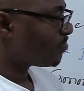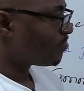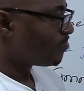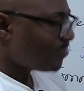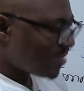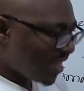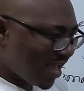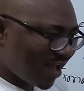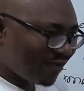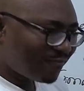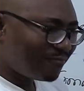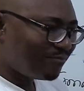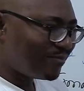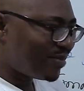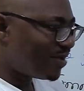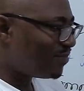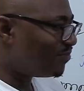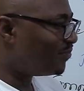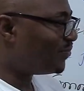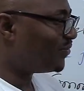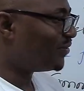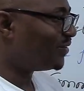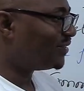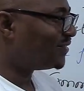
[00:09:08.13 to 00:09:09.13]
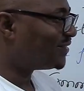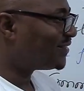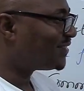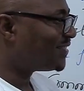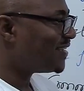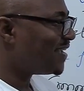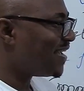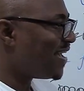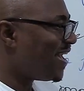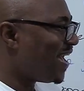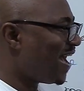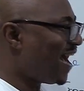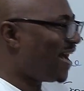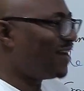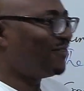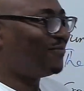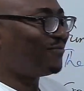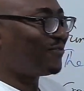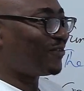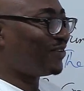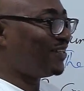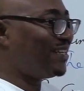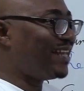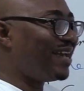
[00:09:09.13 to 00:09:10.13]
they have membranes. And
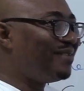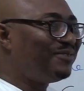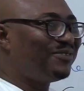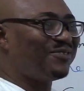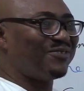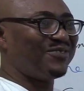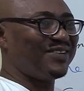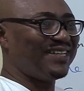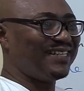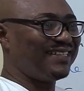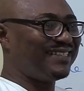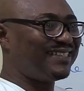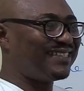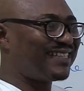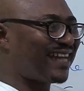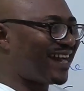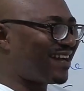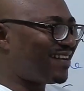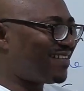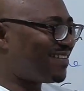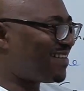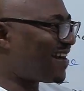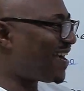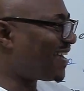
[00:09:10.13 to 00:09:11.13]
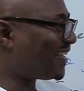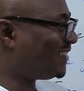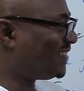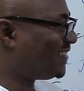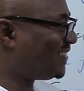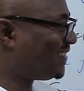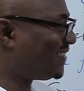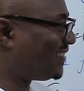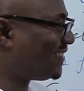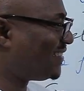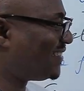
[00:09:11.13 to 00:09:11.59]
for them to interact,